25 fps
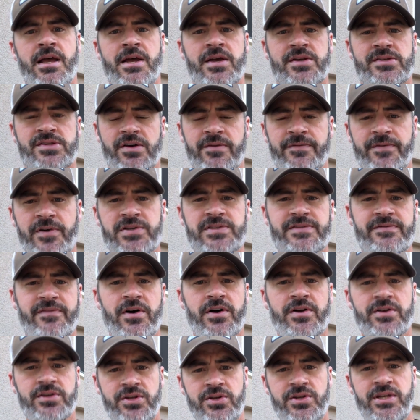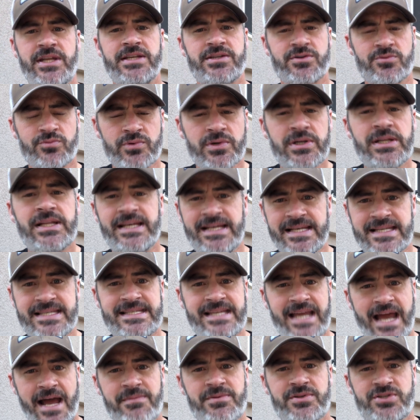So first of all, you need to really
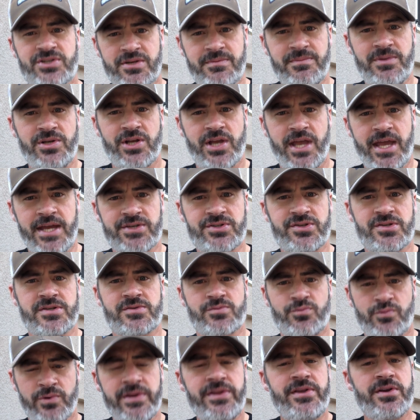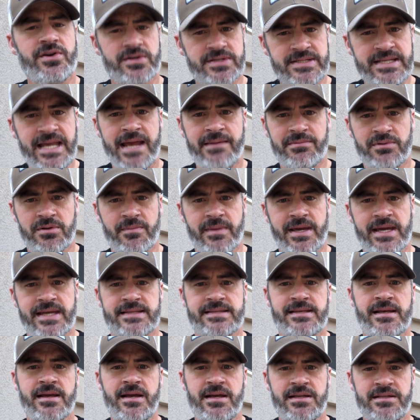establish communications with your table
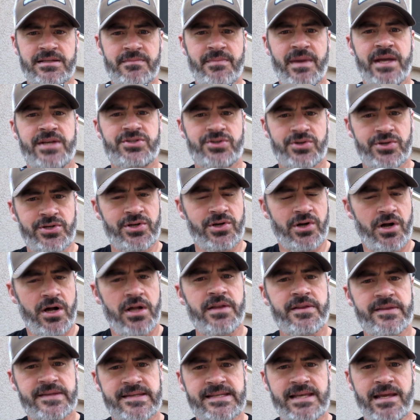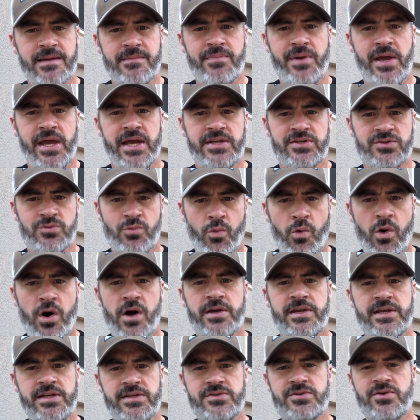mates to make sure you're all on the same page,
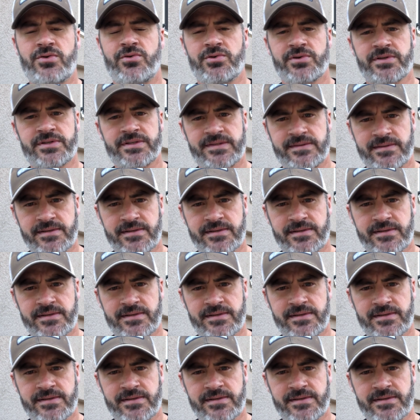walking towards